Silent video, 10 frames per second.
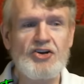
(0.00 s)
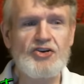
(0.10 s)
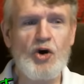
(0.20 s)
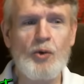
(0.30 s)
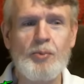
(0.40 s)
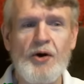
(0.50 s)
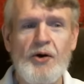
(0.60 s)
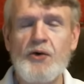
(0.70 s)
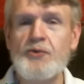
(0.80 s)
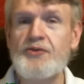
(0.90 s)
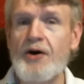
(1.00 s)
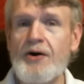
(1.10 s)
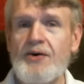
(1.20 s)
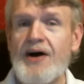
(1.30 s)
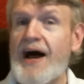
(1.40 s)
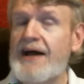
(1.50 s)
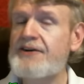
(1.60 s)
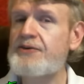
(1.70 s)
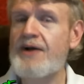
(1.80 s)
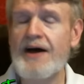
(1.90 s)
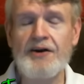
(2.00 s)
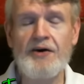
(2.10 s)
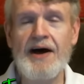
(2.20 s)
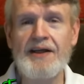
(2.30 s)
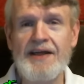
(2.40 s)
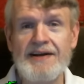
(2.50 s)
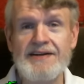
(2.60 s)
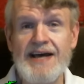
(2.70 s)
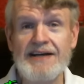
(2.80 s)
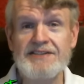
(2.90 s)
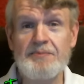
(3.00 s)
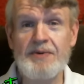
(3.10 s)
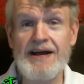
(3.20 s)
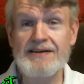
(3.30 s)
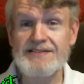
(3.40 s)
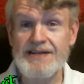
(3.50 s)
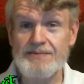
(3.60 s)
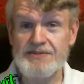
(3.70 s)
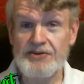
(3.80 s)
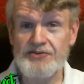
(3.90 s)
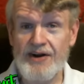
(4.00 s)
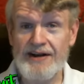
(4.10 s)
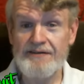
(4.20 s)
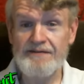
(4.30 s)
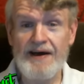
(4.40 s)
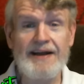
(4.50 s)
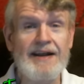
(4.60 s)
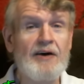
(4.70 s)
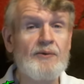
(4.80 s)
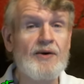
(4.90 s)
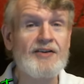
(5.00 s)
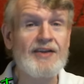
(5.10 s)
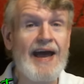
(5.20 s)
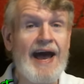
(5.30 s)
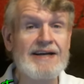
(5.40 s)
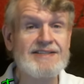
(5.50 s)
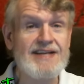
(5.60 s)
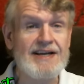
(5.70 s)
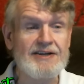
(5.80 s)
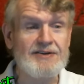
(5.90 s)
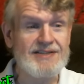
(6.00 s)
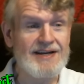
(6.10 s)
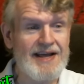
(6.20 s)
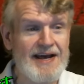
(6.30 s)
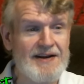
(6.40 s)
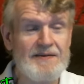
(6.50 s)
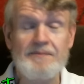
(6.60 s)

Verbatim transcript: dobro utro. I do not know how that is actually pronounced. I'm still trying to find out where the accent goes on that.